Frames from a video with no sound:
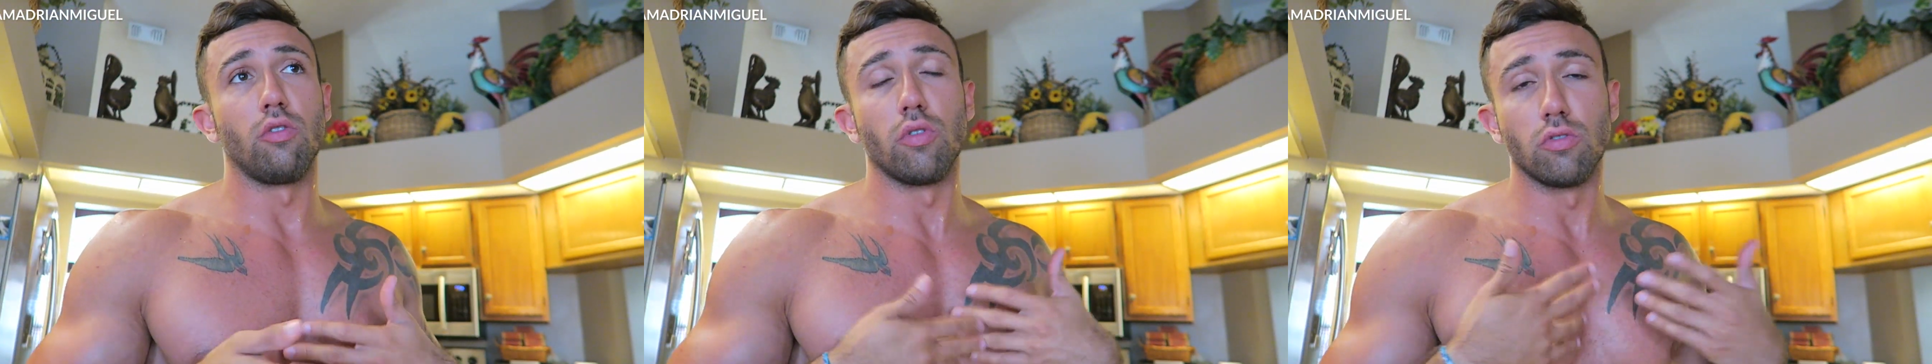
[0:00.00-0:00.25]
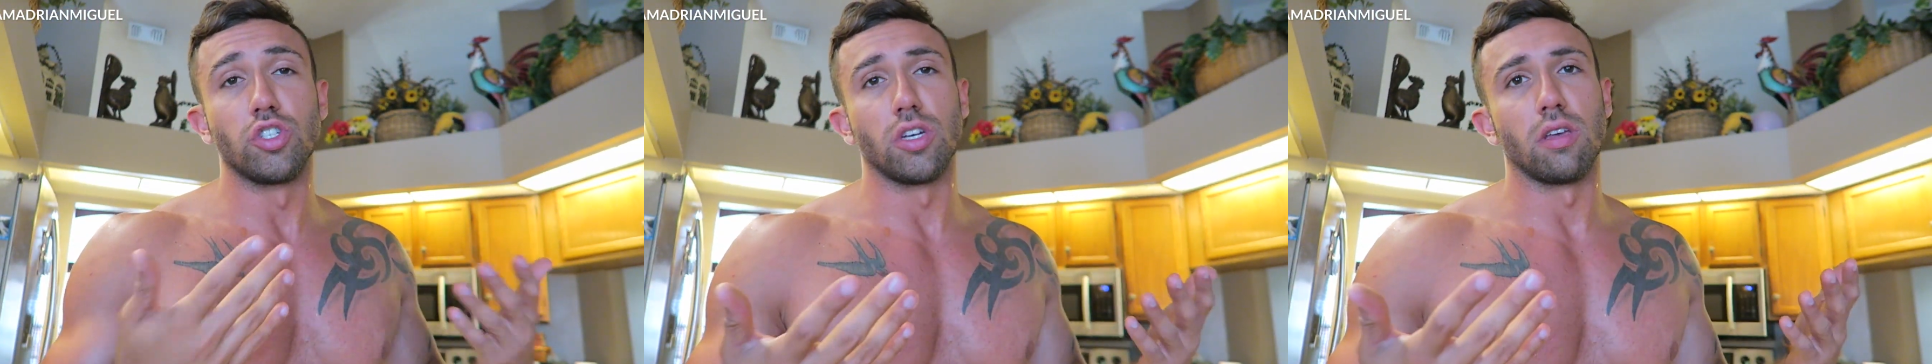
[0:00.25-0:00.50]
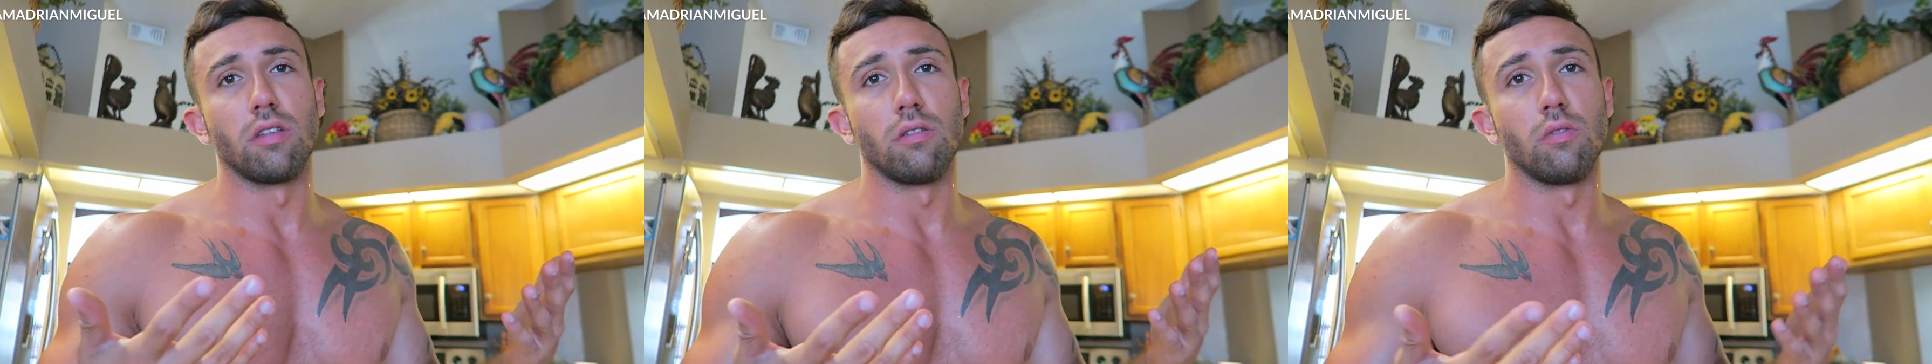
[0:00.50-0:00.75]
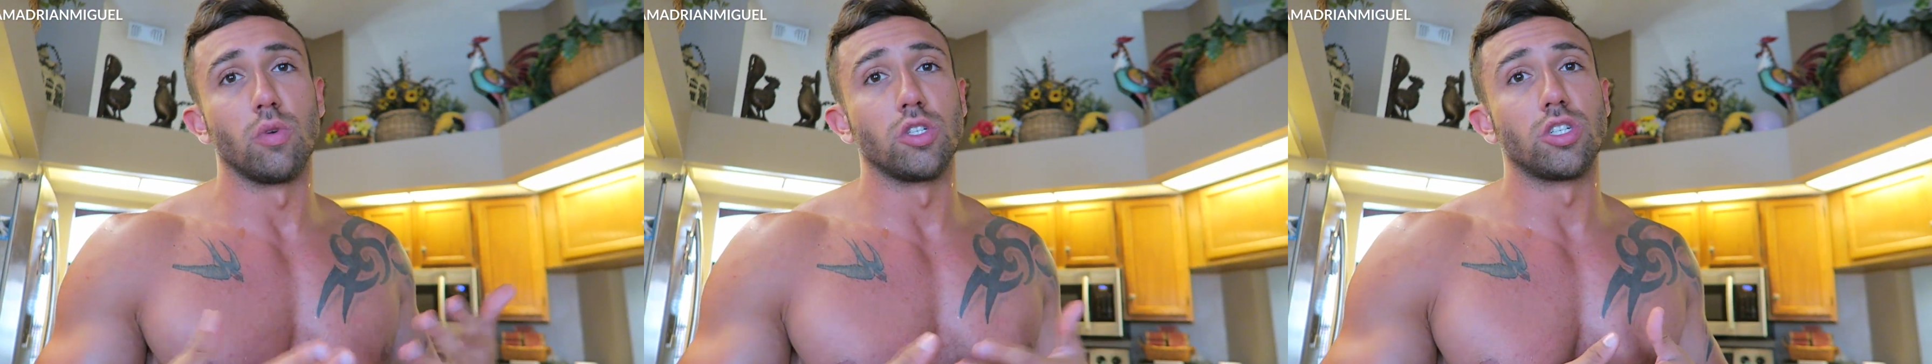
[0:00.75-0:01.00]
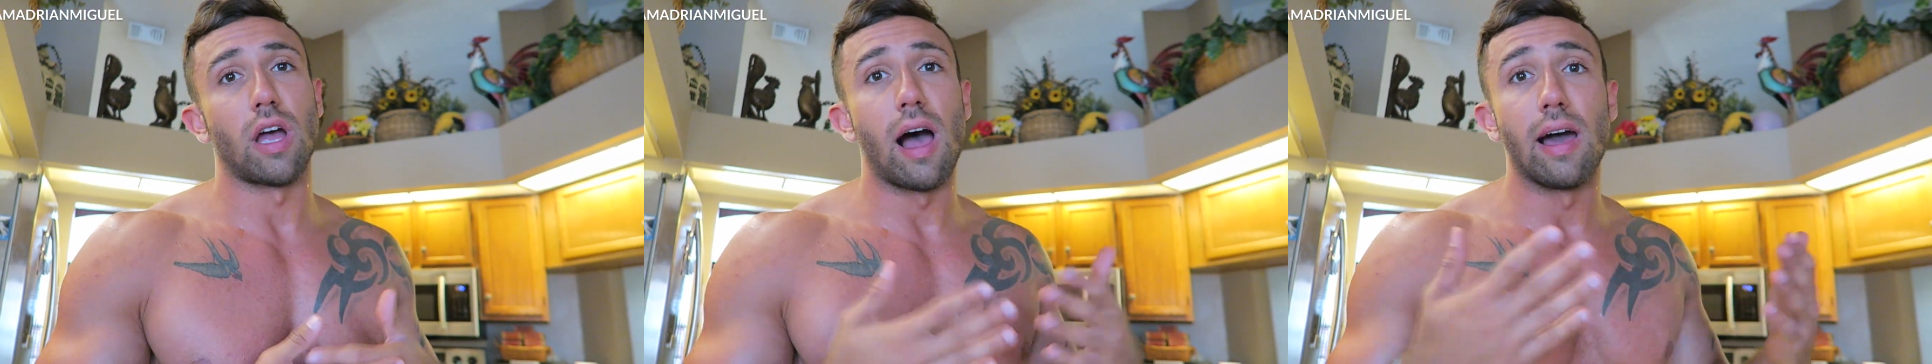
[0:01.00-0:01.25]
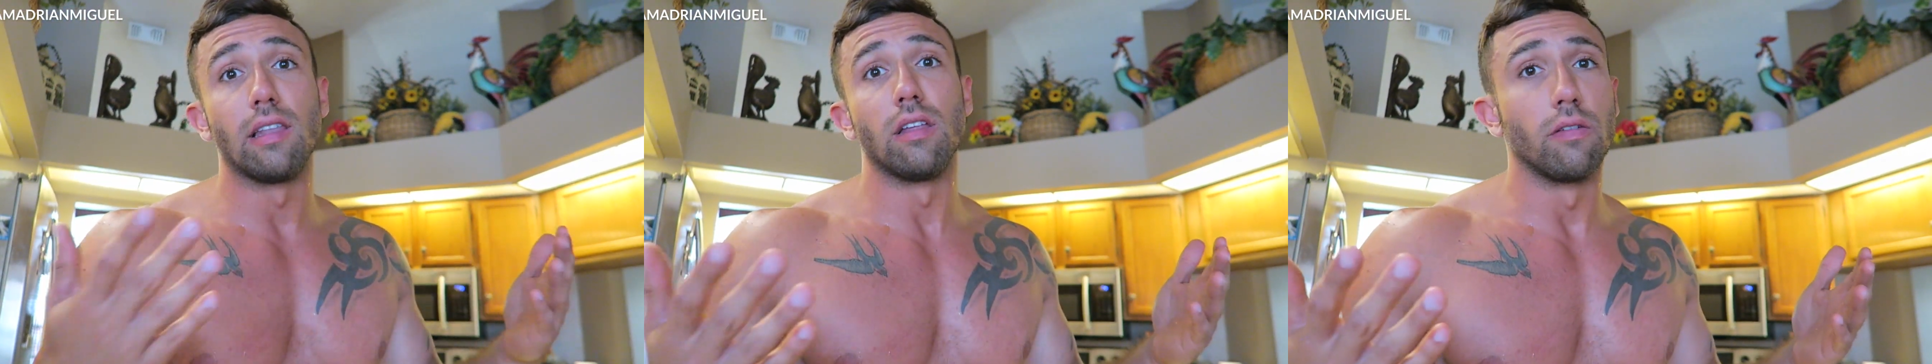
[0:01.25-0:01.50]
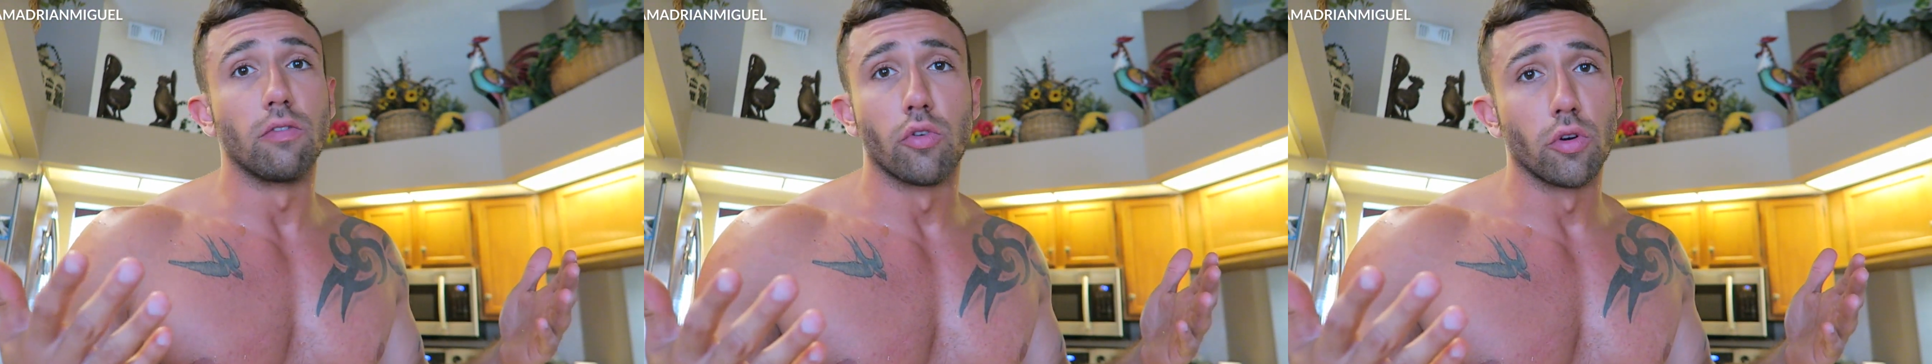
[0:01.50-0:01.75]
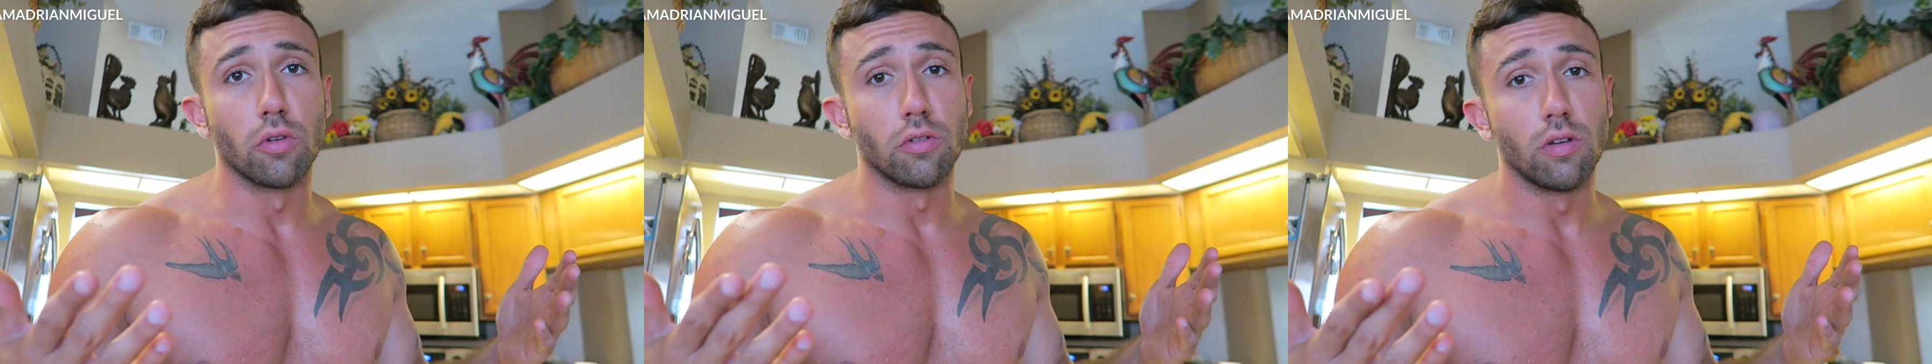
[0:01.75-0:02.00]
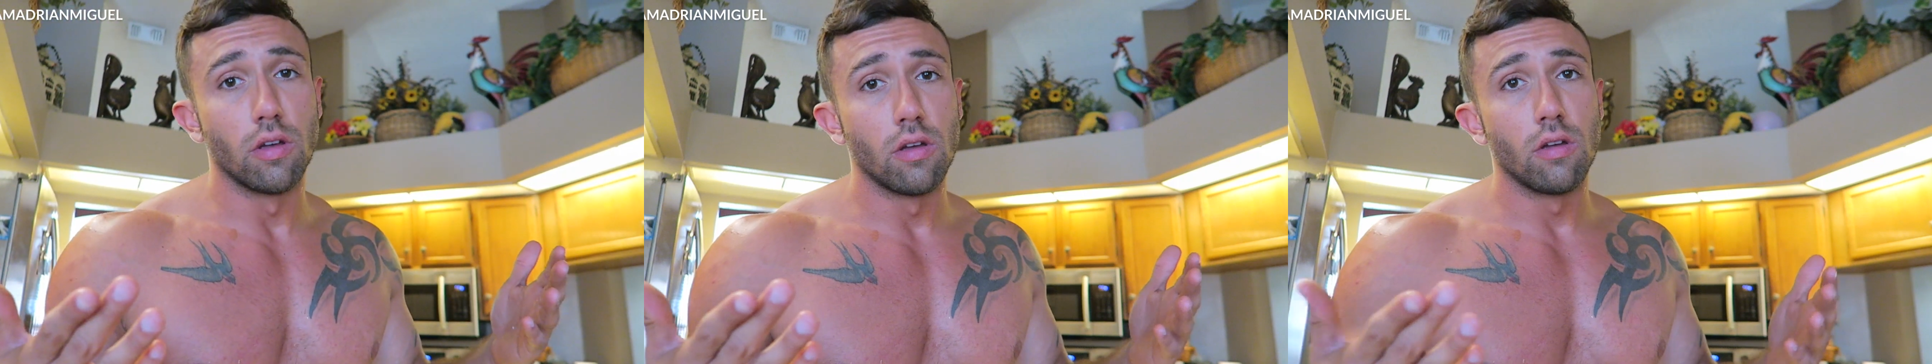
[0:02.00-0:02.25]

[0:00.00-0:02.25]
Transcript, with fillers: grilled chicken, which I love grilled